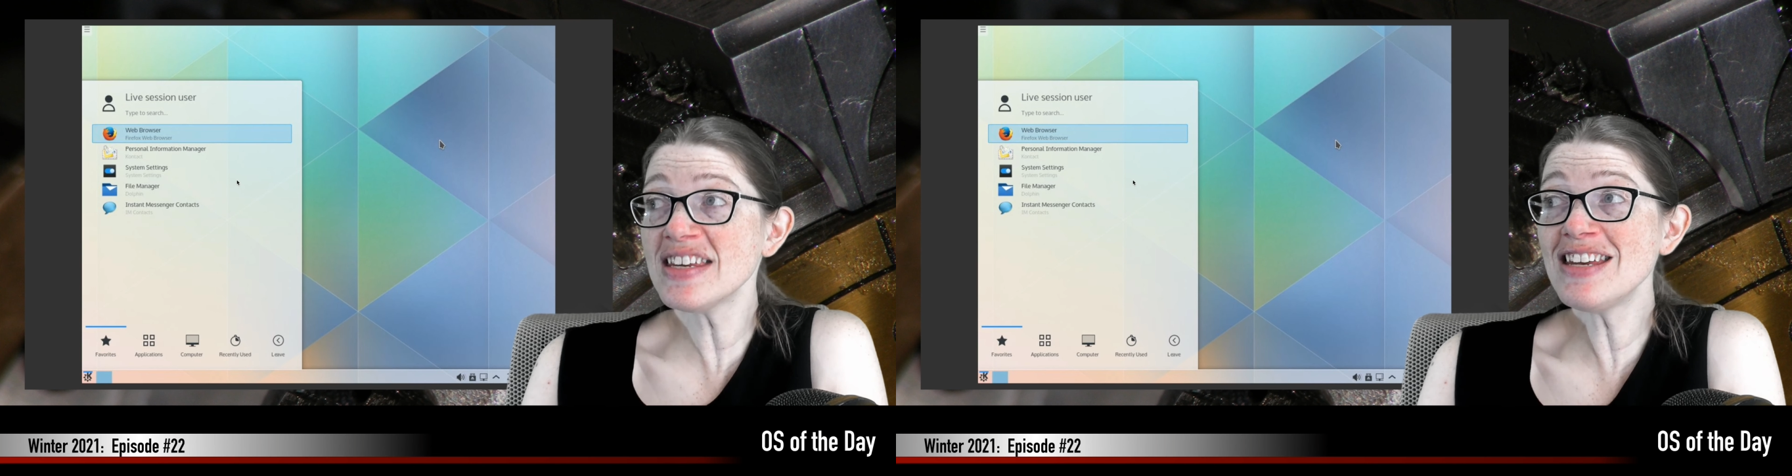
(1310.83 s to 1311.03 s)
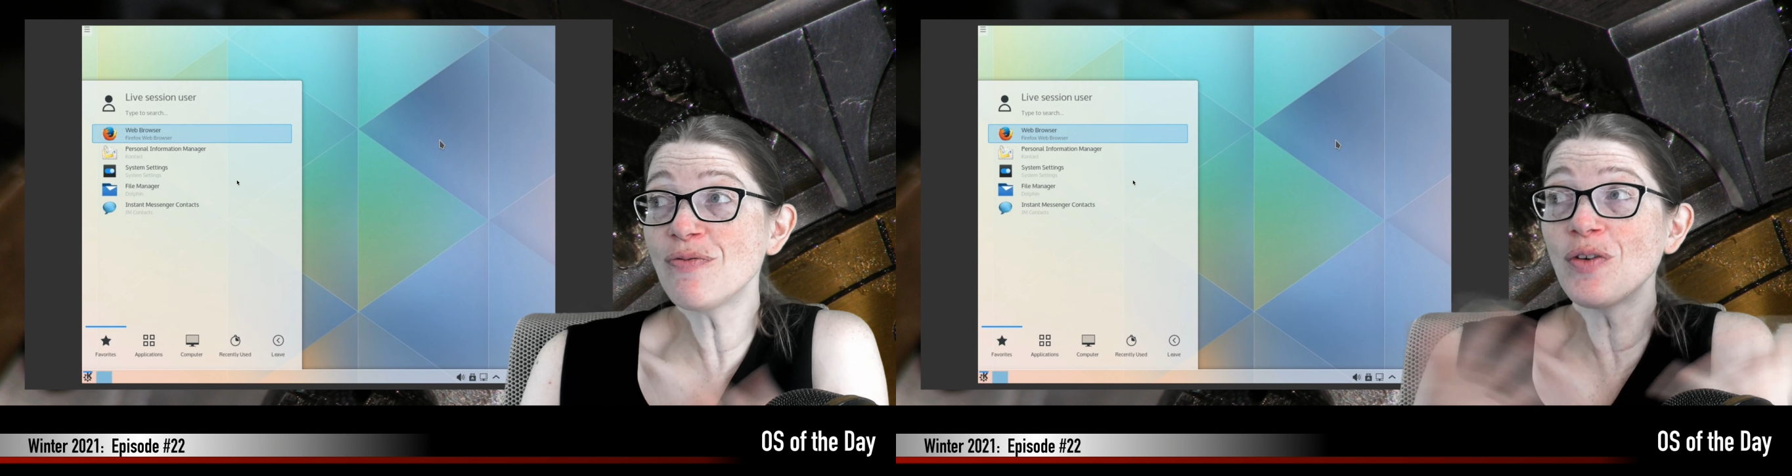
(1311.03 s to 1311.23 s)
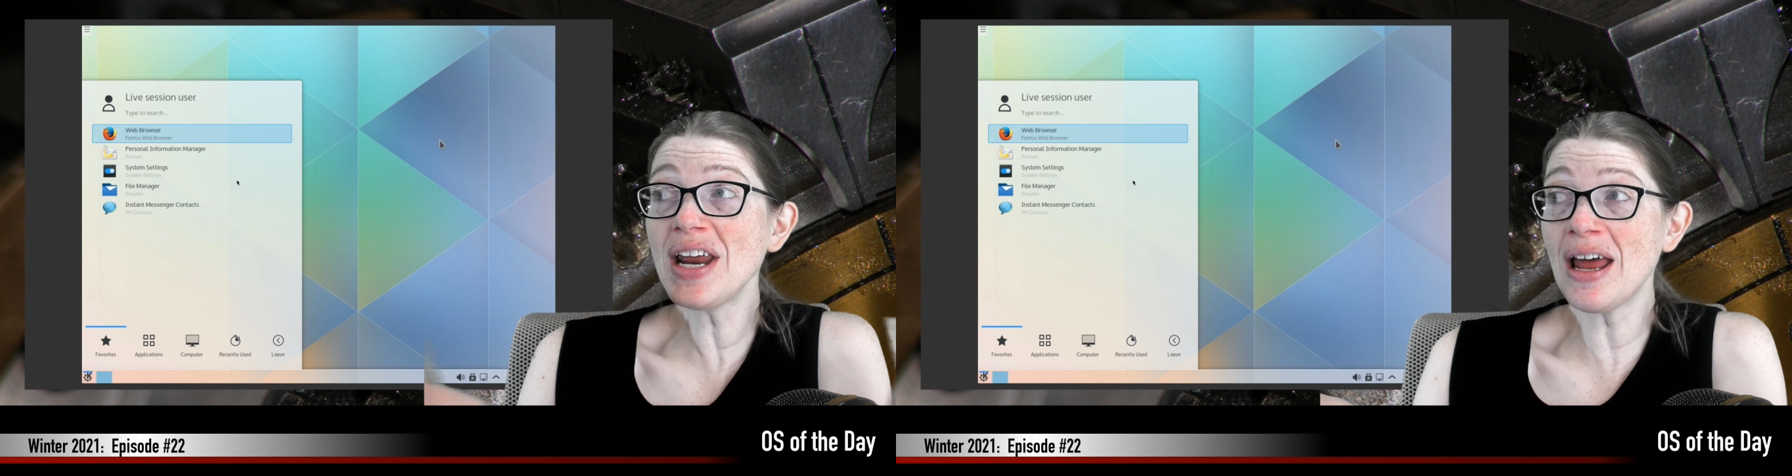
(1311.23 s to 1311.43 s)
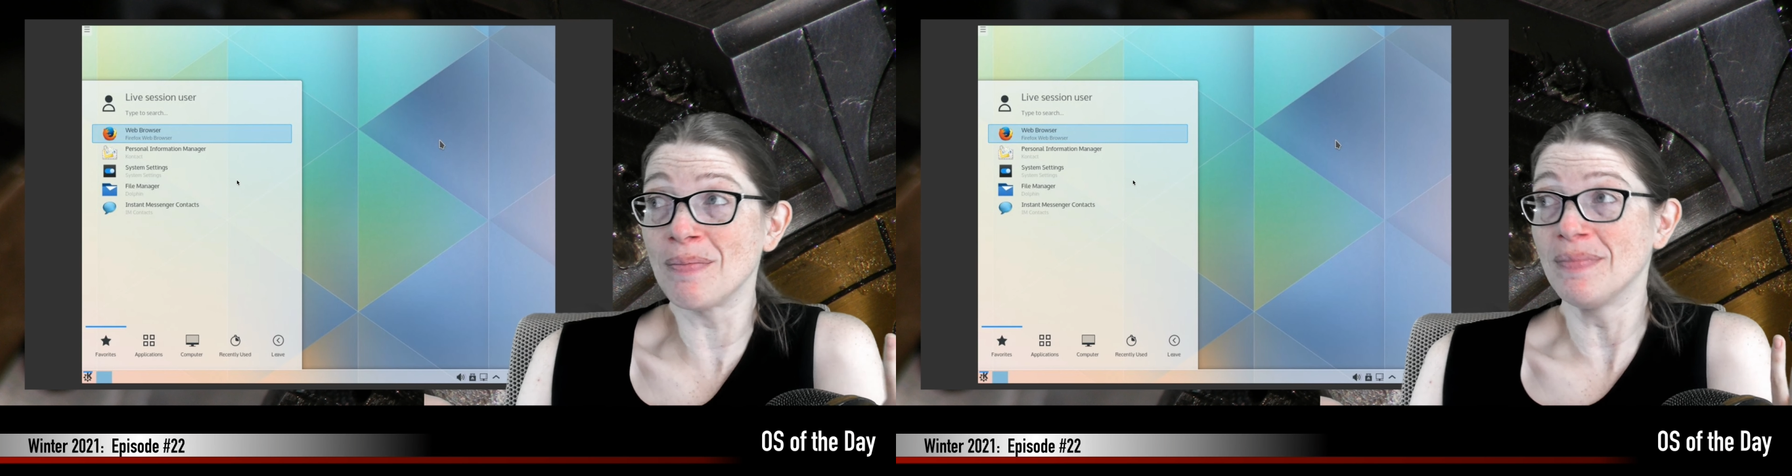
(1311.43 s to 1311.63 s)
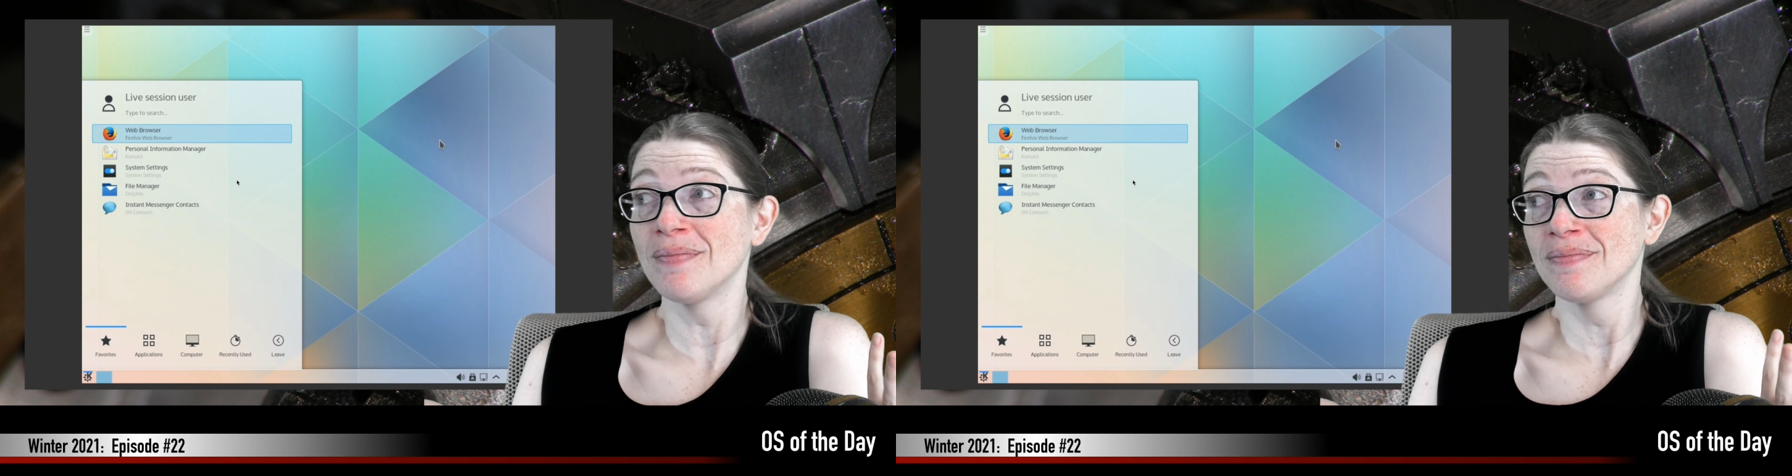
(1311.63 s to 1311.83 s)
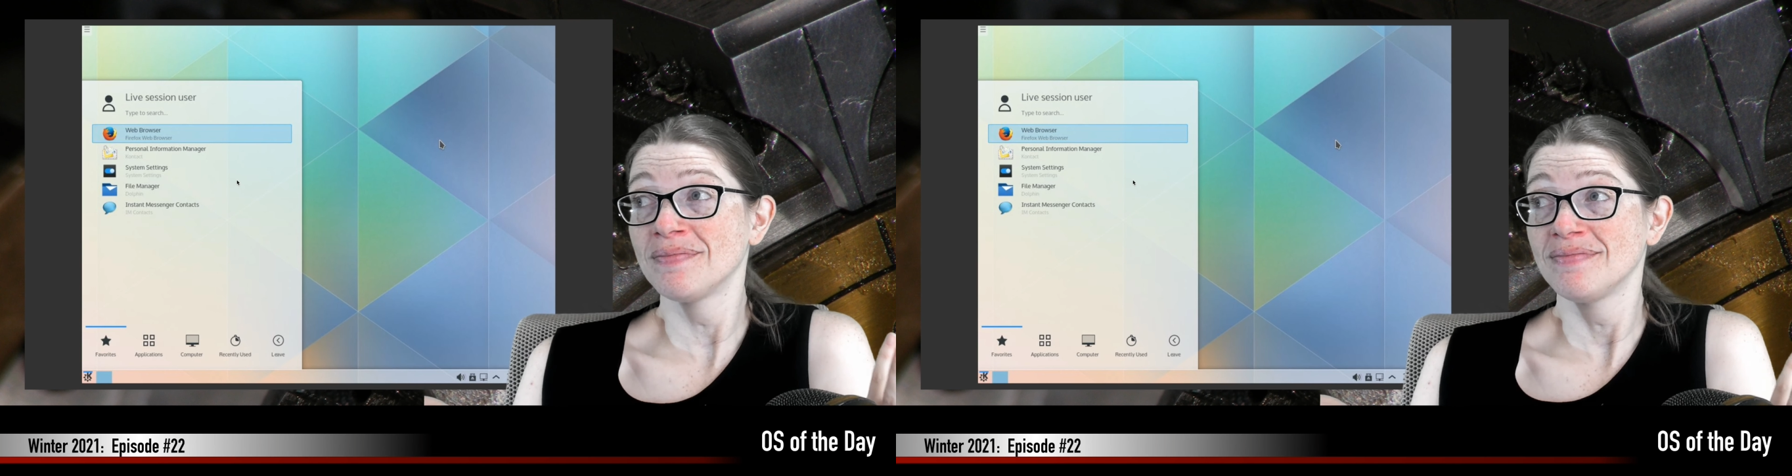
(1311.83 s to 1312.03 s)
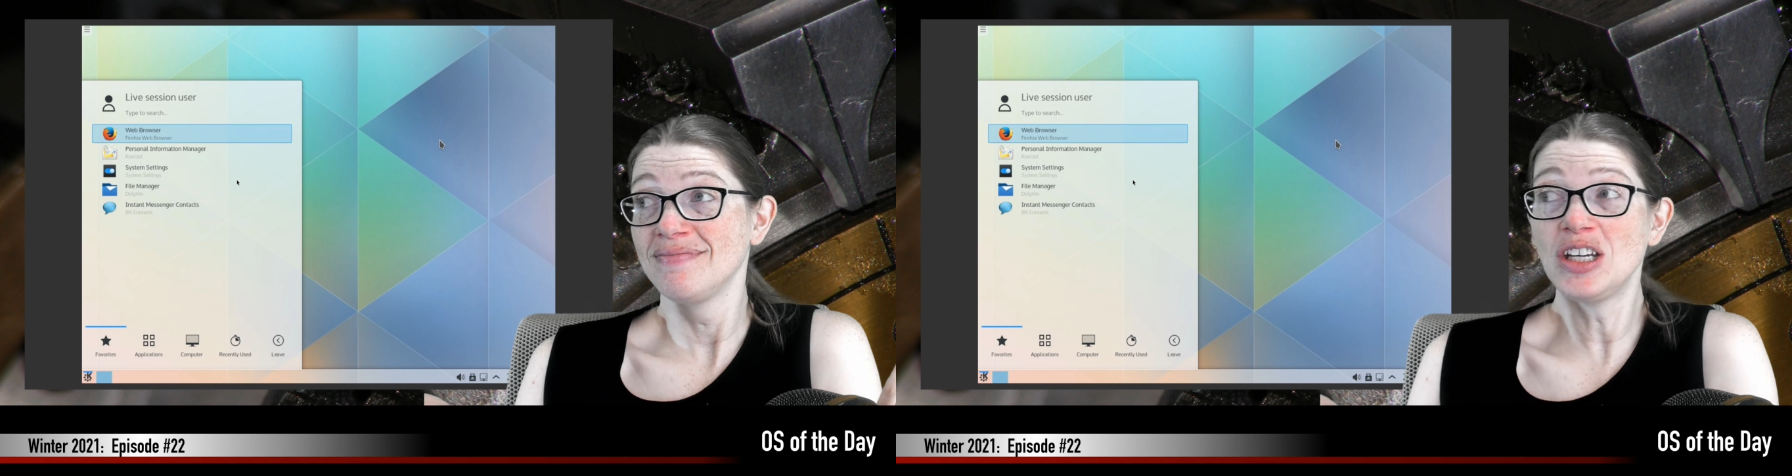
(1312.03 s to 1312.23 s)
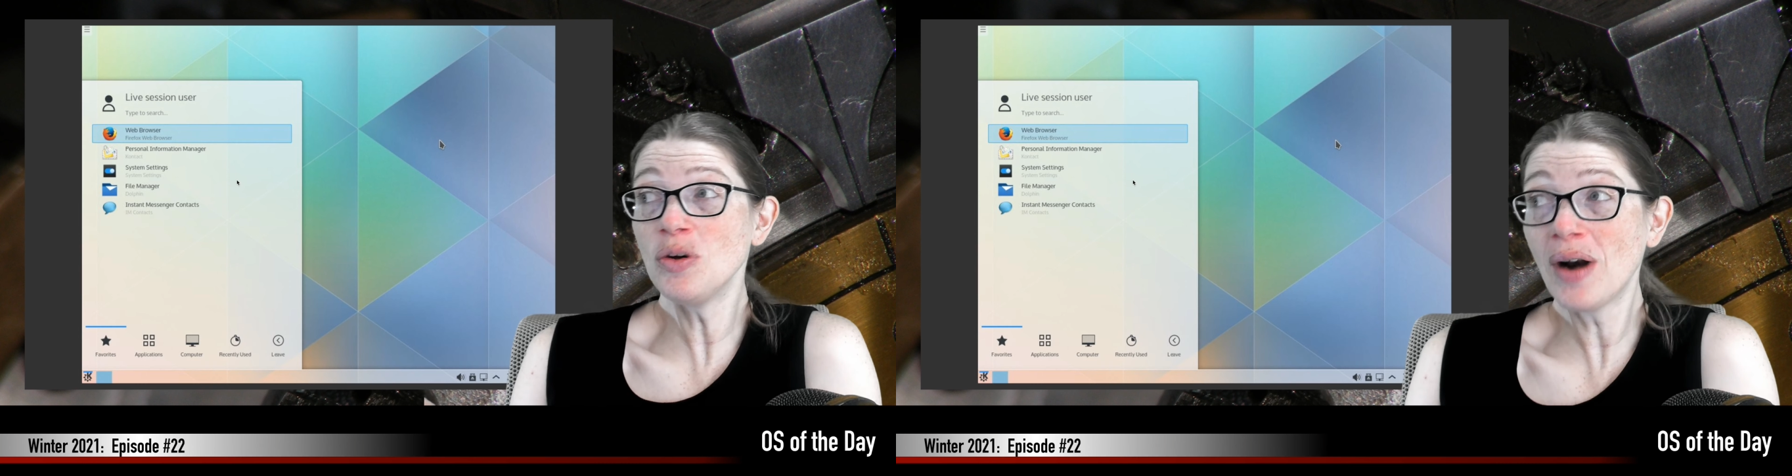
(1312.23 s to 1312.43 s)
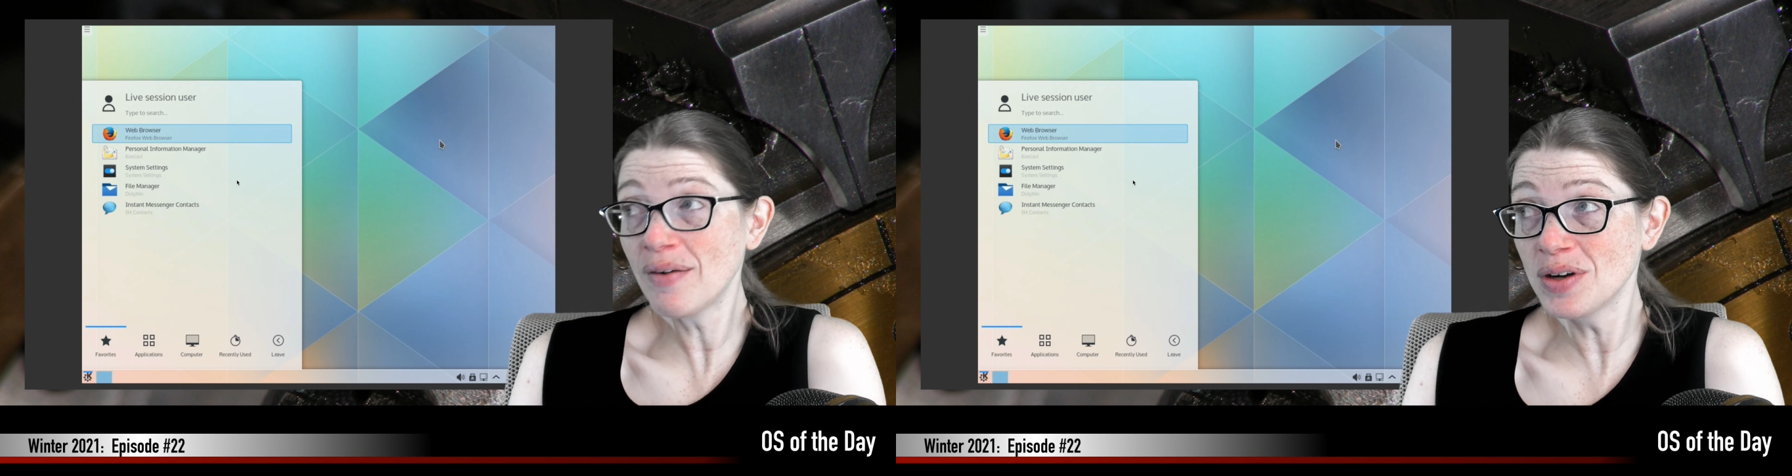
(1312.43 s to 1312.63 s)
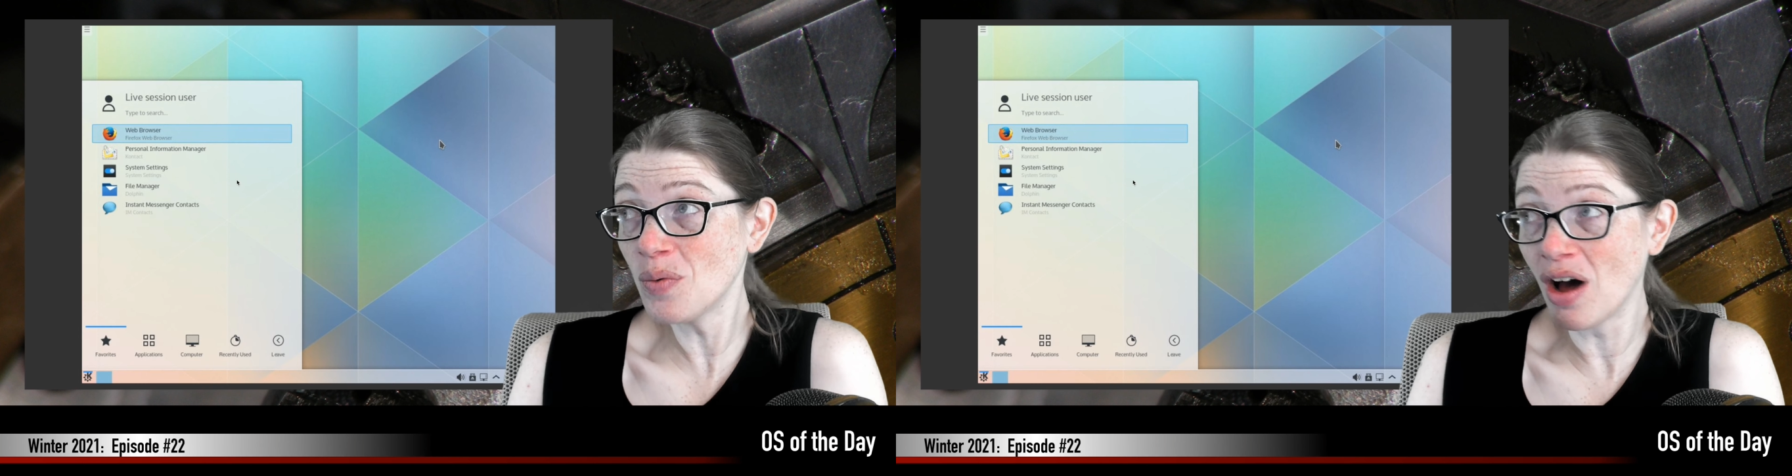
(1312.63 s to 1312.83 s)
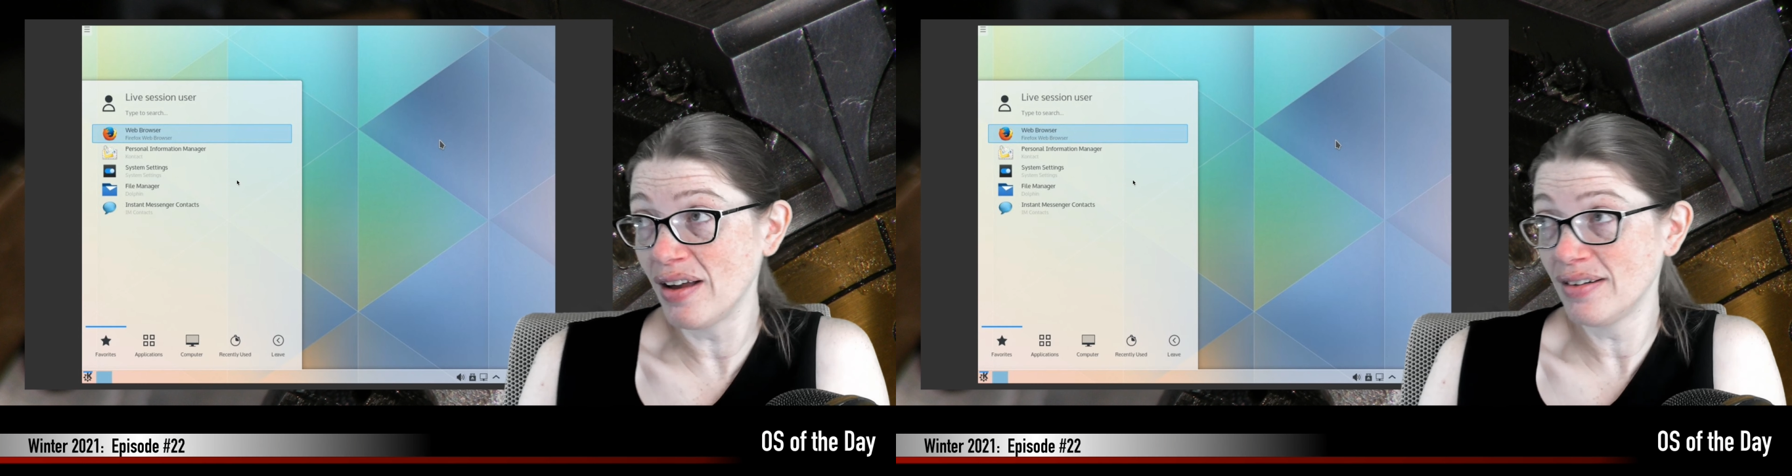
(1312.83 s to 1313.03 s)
is freedom to do whatever you want.